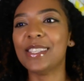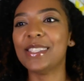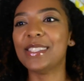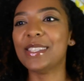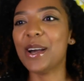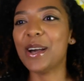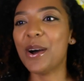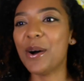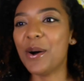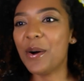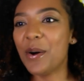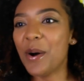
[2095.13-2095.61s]

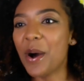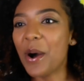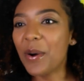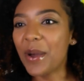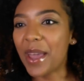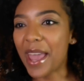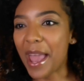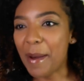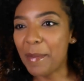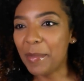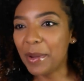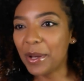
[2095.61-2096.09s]
So, okay,
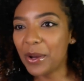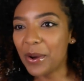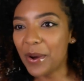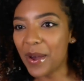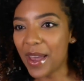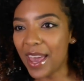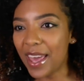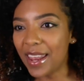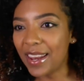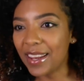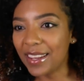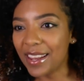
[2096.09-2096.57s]
I'm going to go
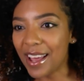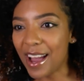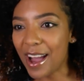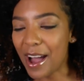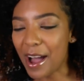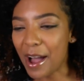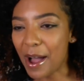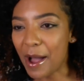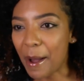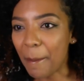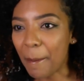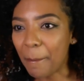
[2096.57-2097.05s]
ahead
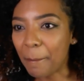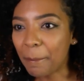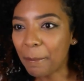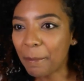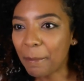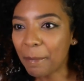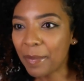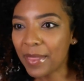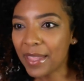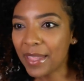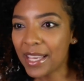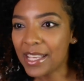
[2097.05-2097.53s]
and
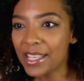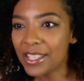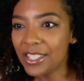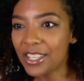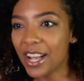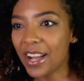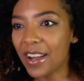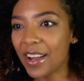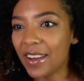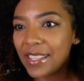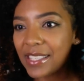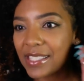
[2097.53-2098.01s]

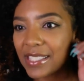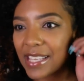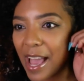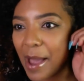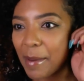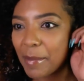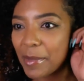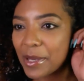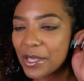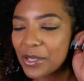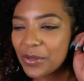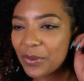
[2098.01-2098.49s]
check out these
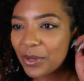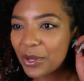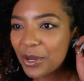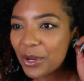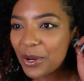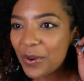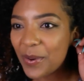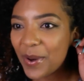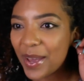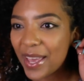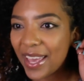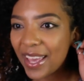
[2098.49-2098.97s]
comments real
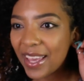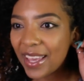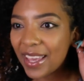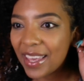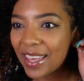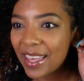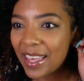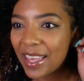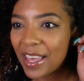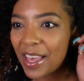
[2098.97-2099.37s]
quick.